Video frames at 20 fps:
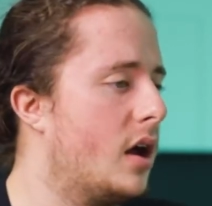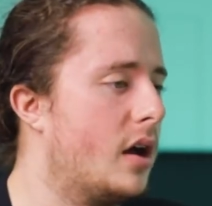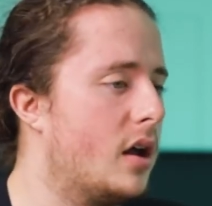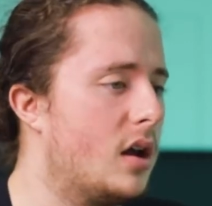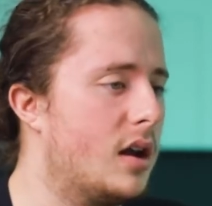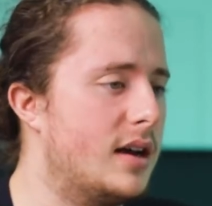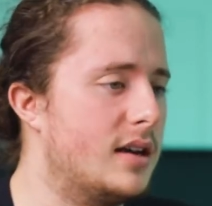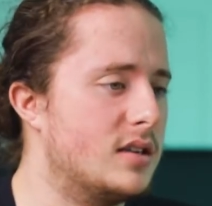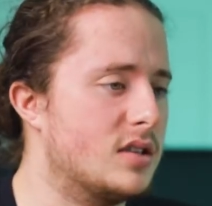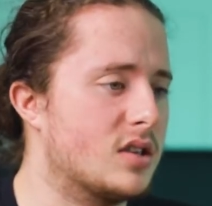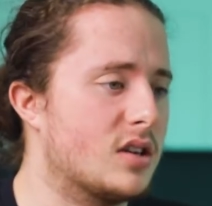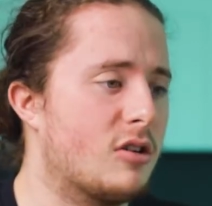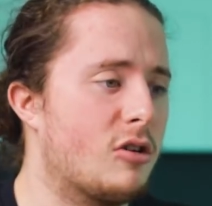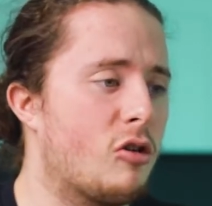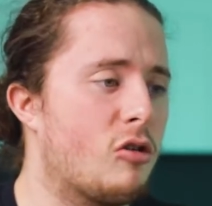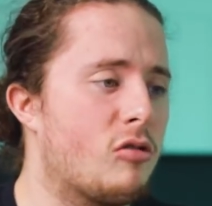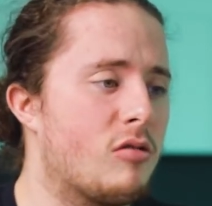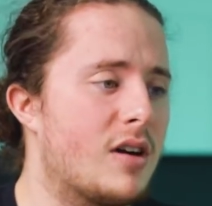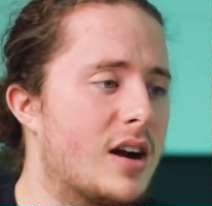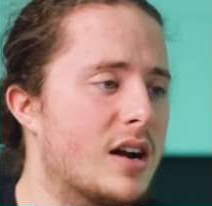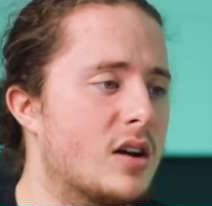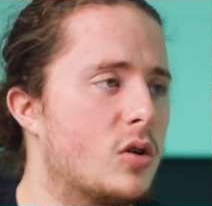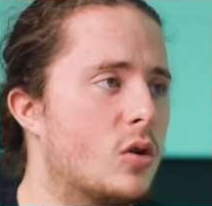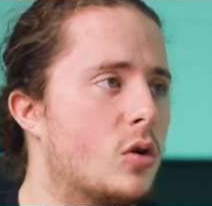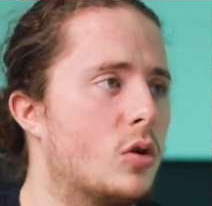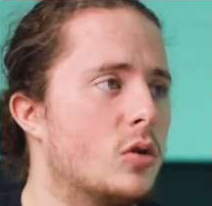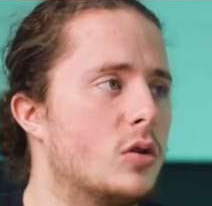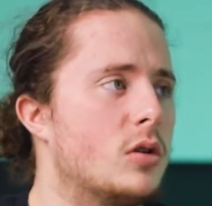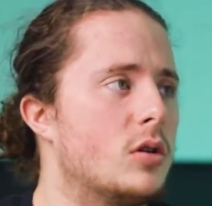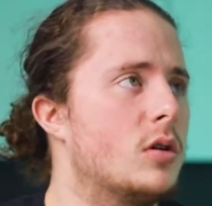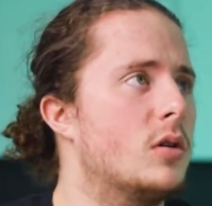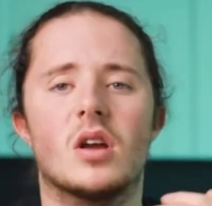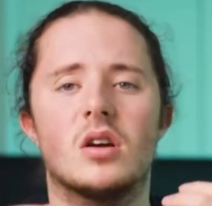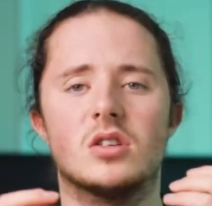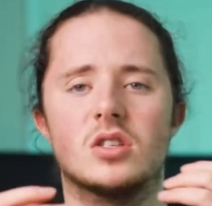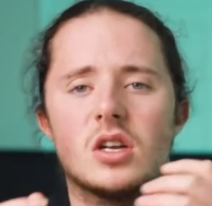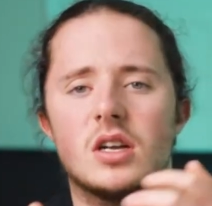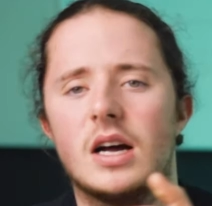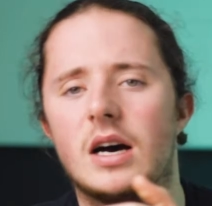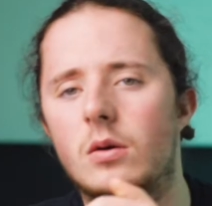let's crack on.
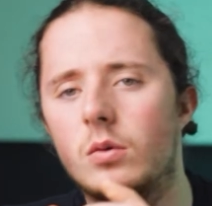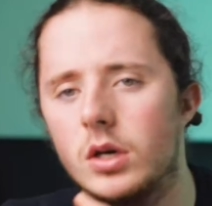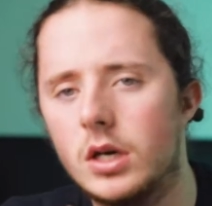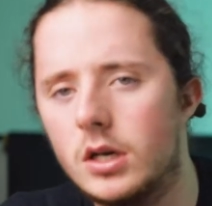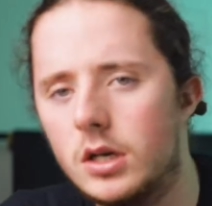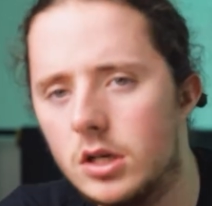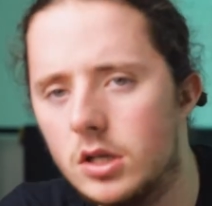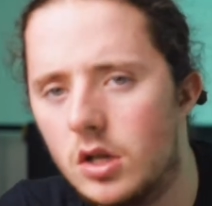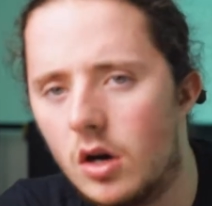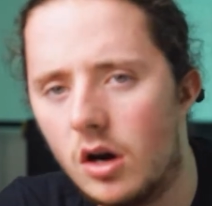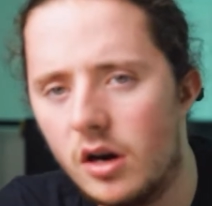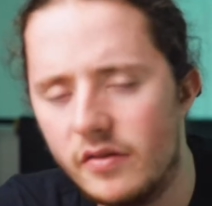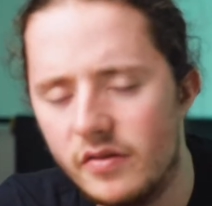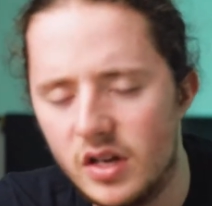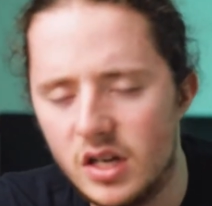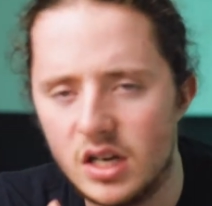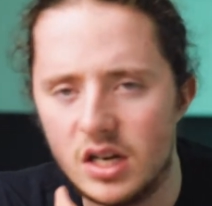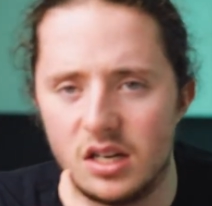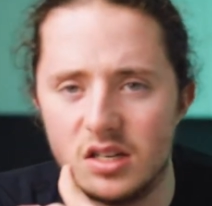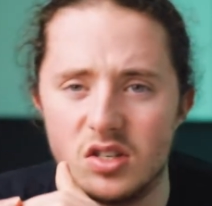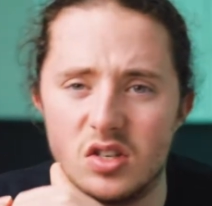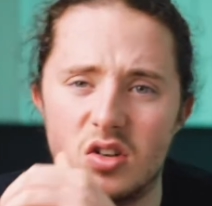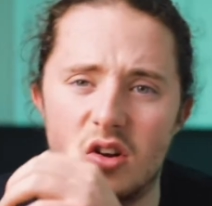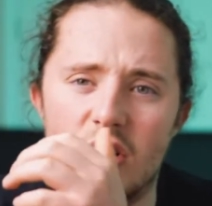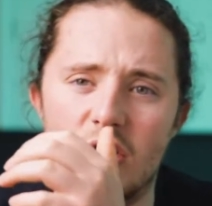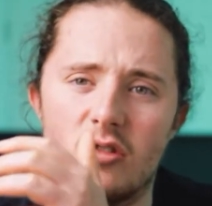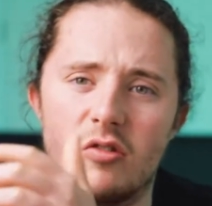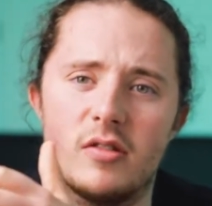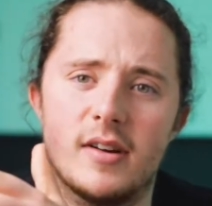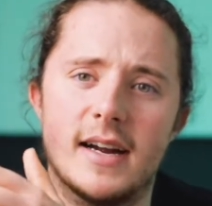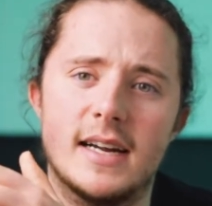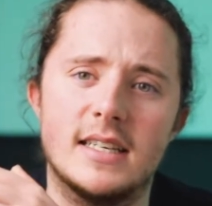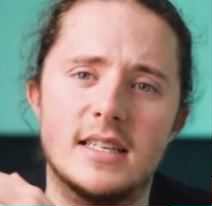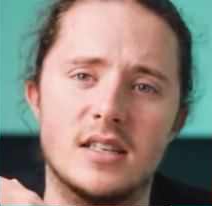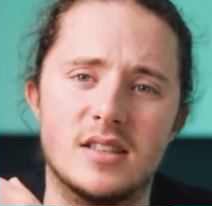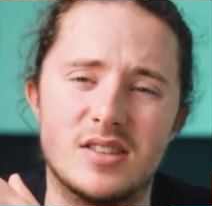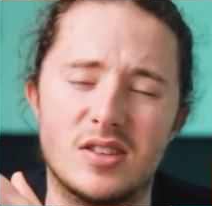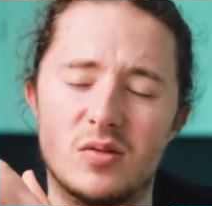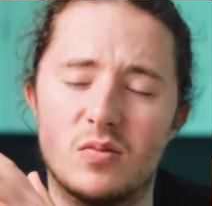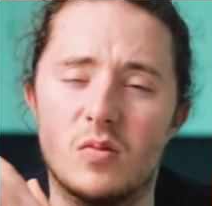So now we're going to dive in and start
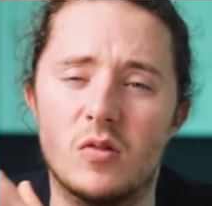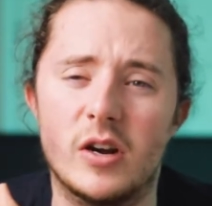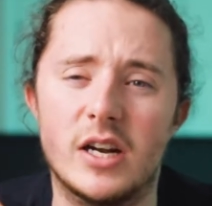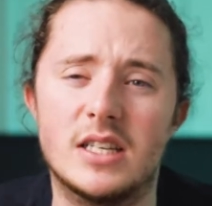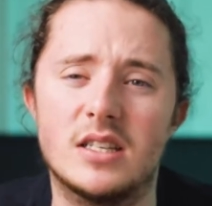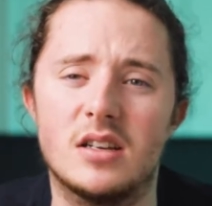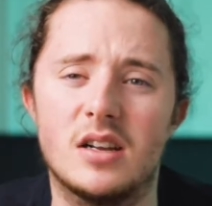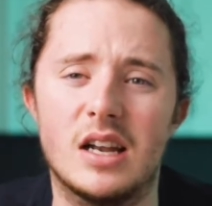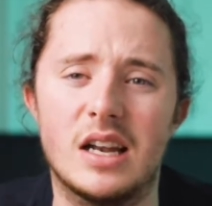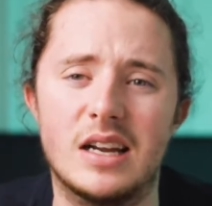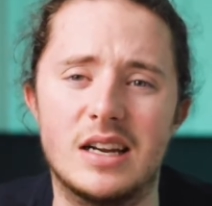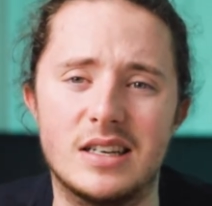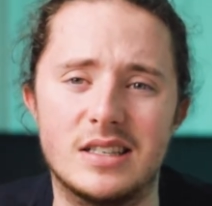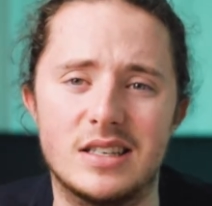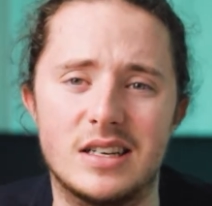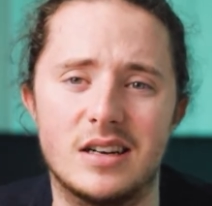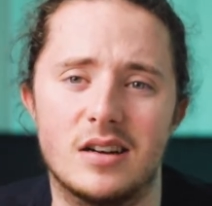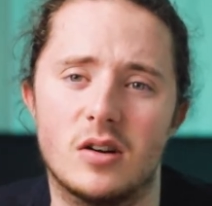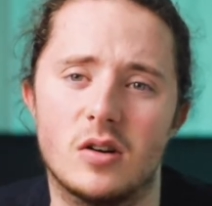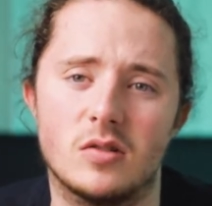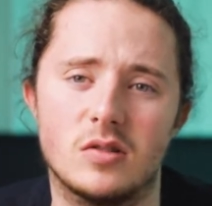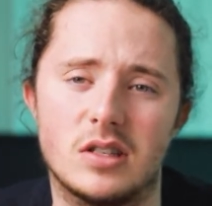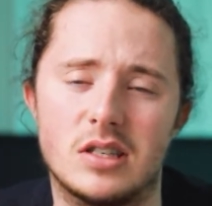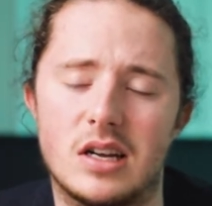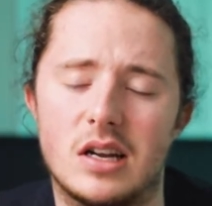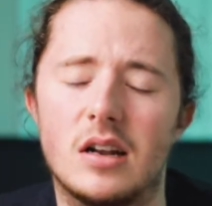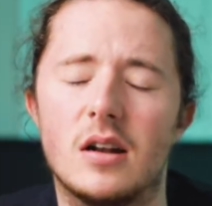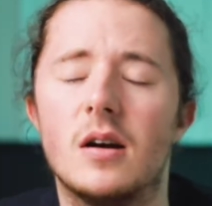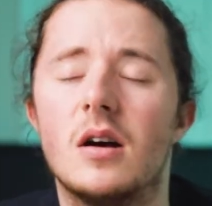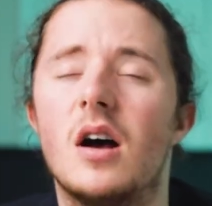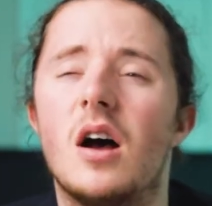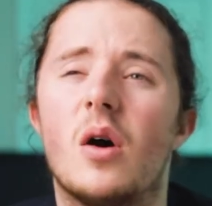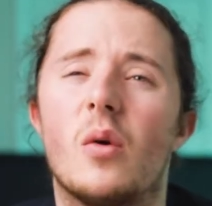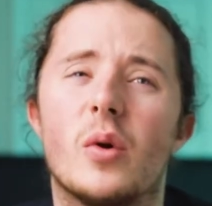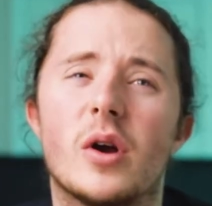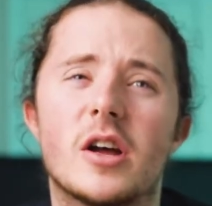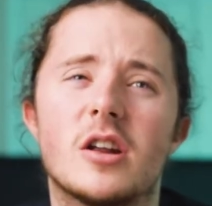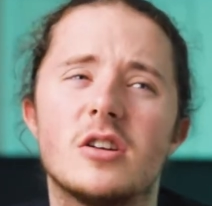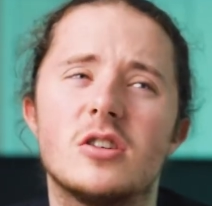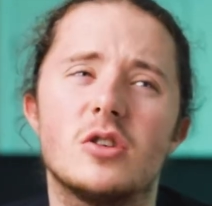creating some written LinkedIn content. We're
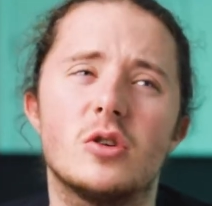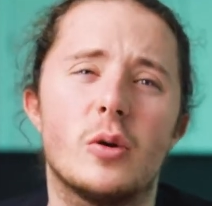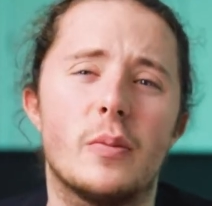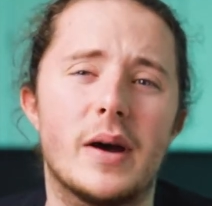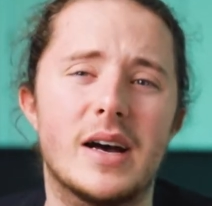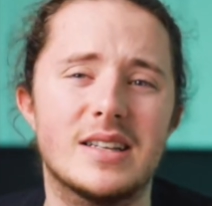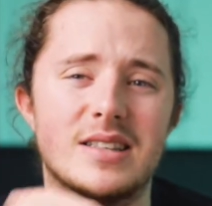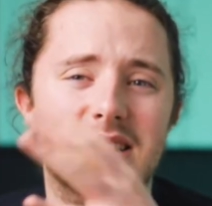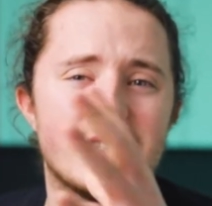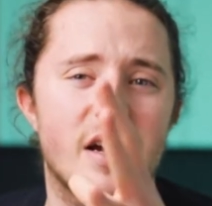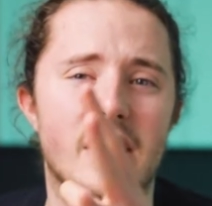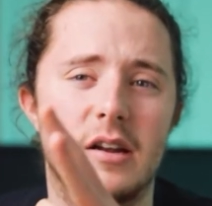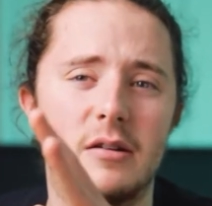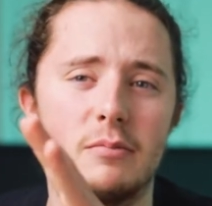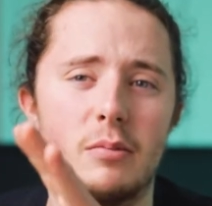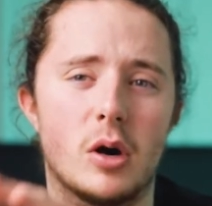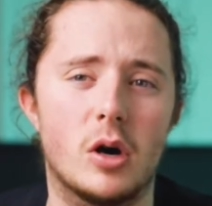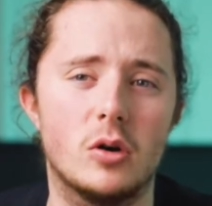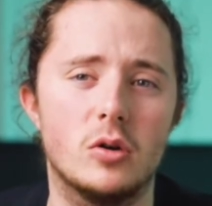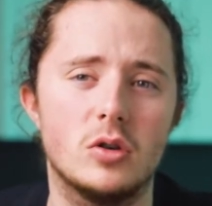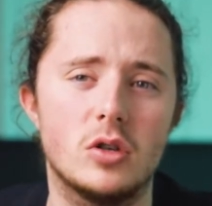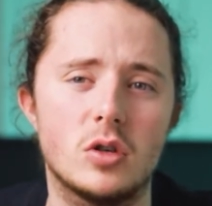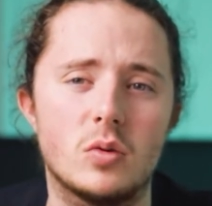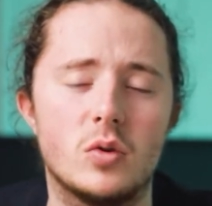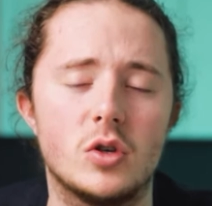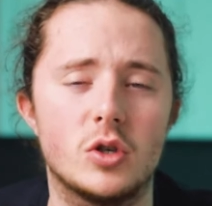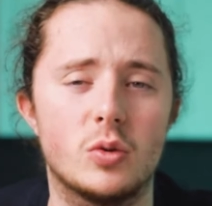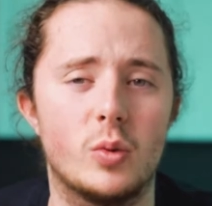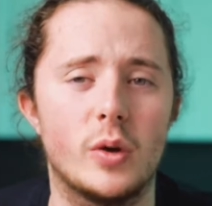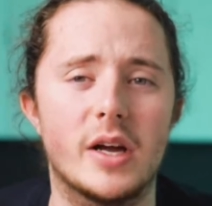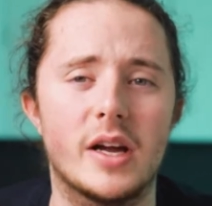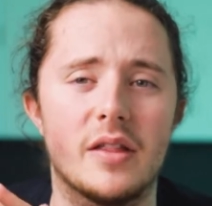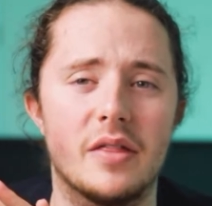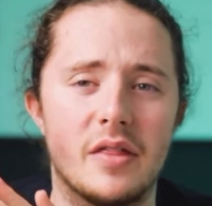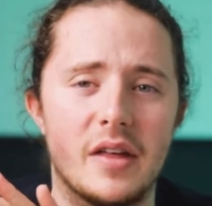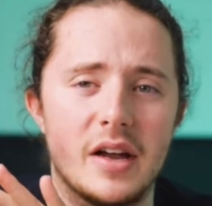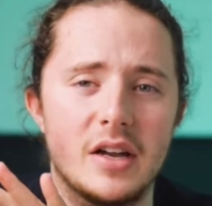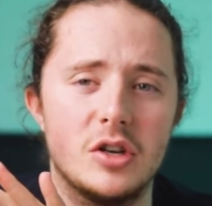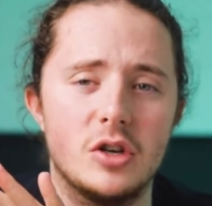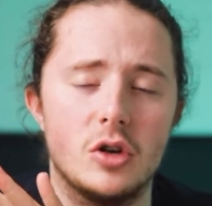going to do about 10 posts, which we can
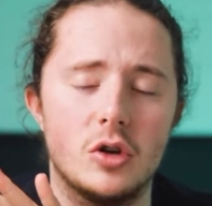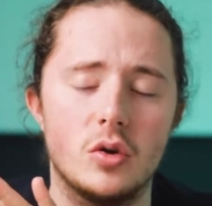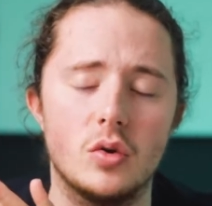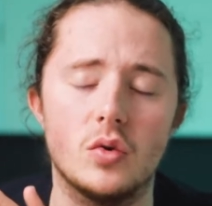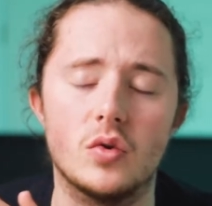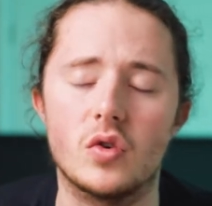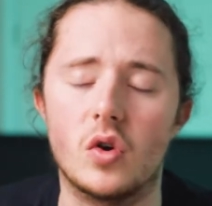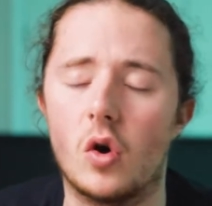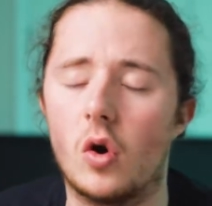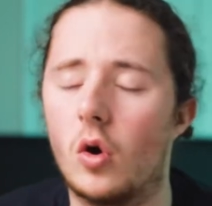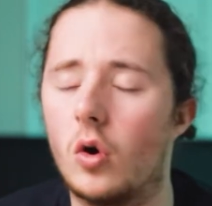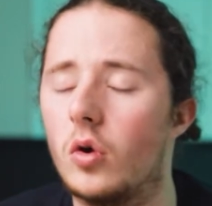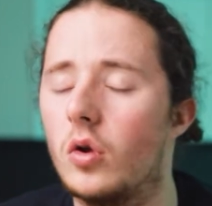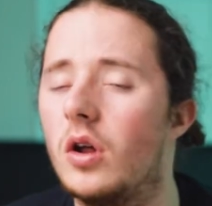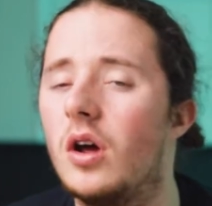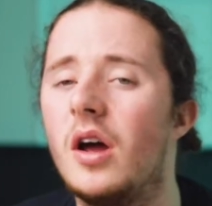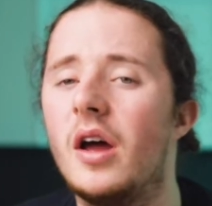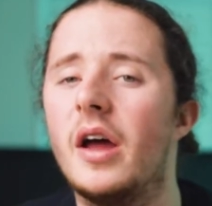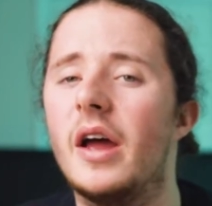then use on